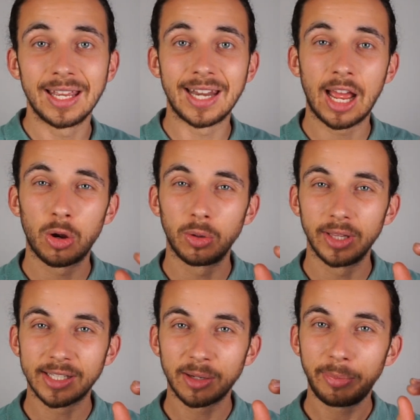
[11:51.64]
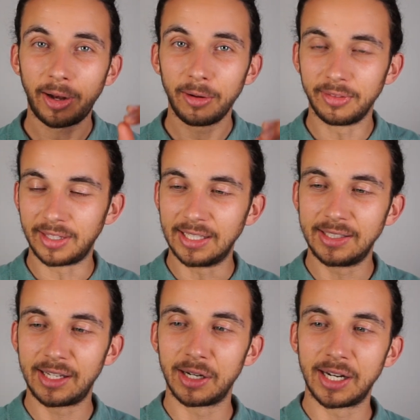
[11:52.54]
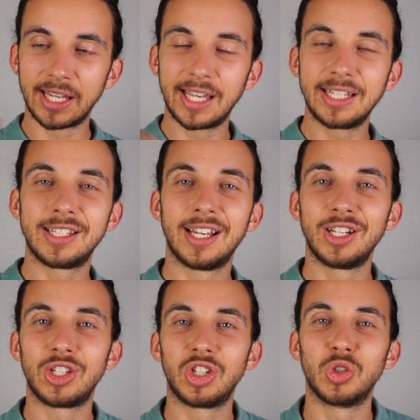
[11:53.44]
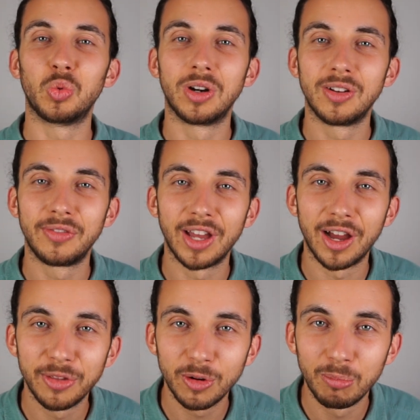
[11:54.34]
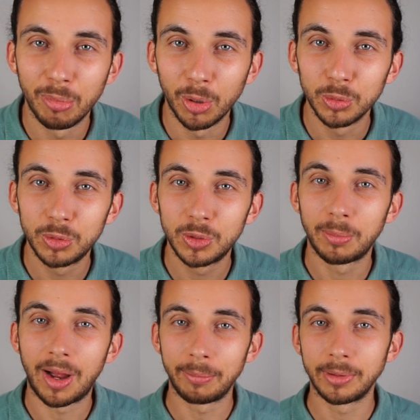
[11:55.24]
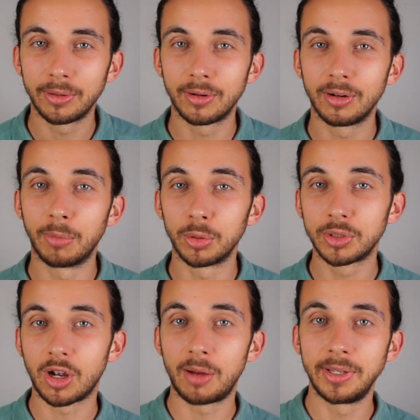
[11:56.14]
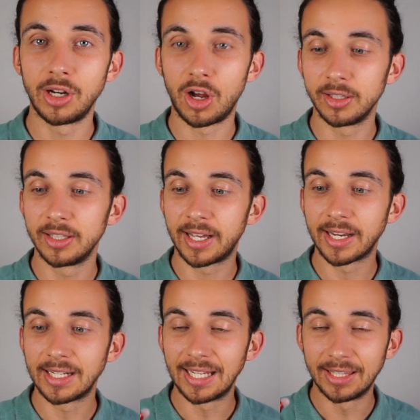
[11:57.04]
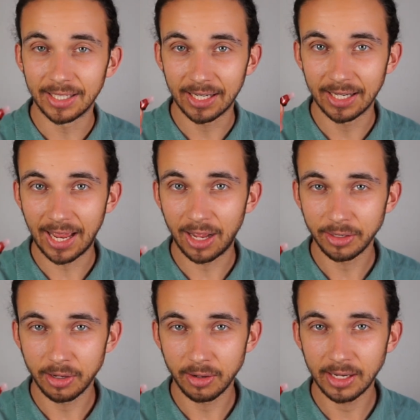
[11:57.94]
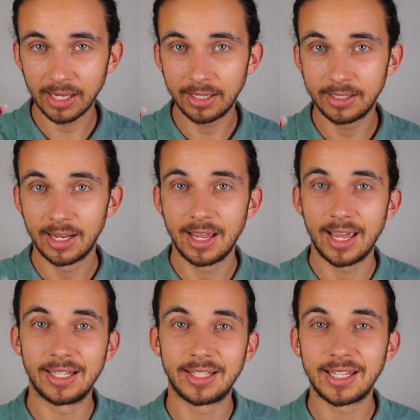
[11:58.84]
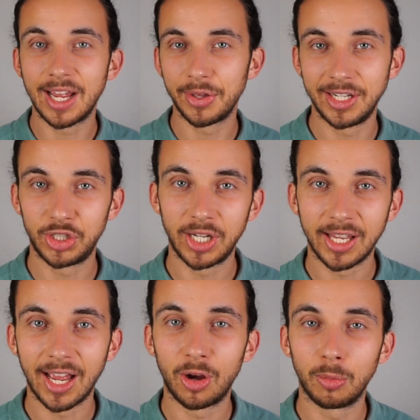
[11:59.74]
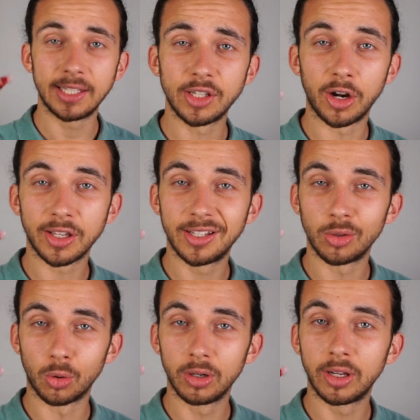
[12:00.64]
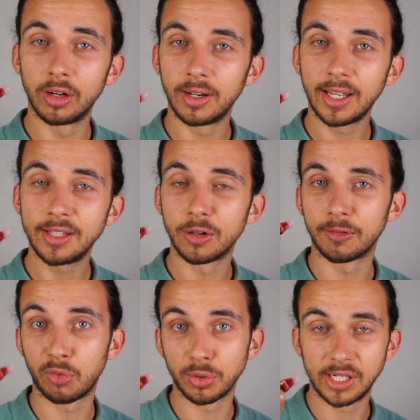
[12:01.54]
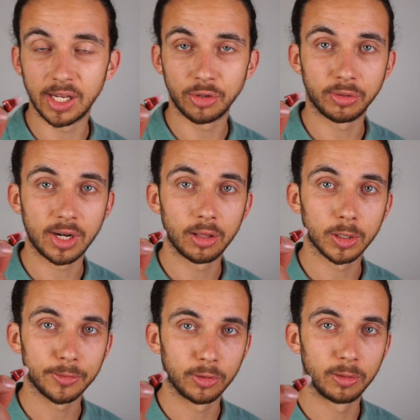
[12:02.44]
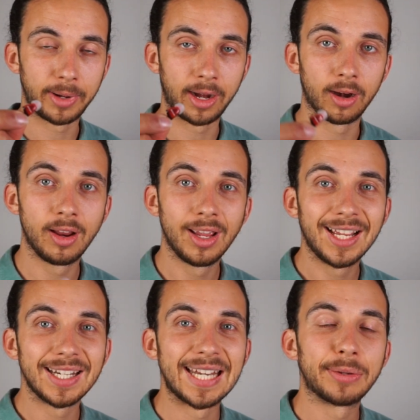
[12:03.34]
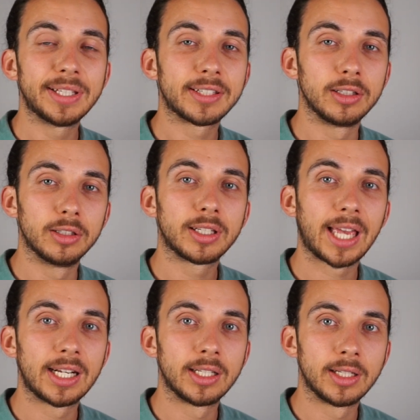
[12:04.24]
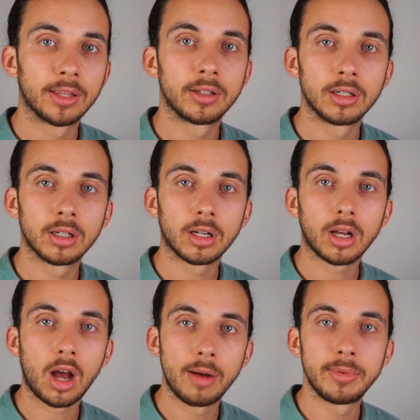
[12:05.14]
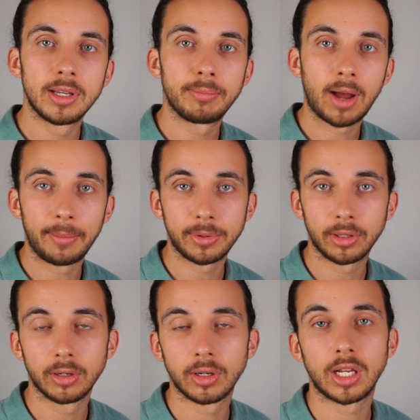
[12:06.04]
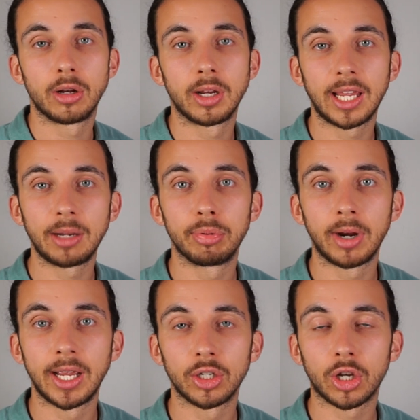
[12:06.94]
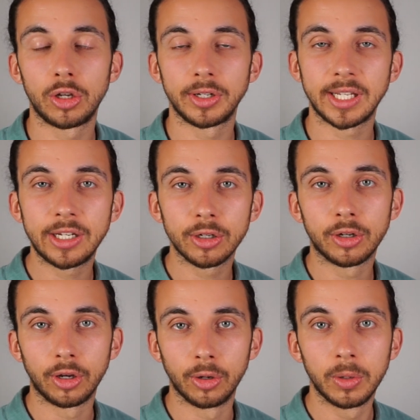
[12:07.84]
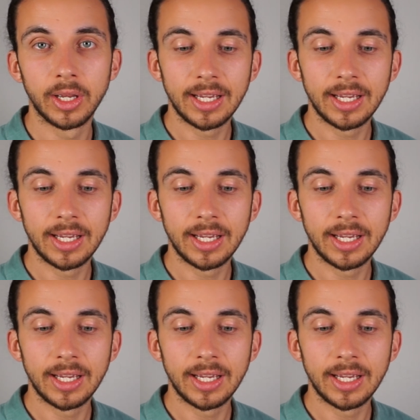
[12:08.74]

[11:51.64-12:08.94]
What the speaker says: Now, let's compare these hearing aids to one of the other most popular, most common online in-the-canal hearing aids and see how they shake out. Audicus Aura hearing aids are $1,400 for a pair. Now let's look at another common popular hearing aid brand called Eargo.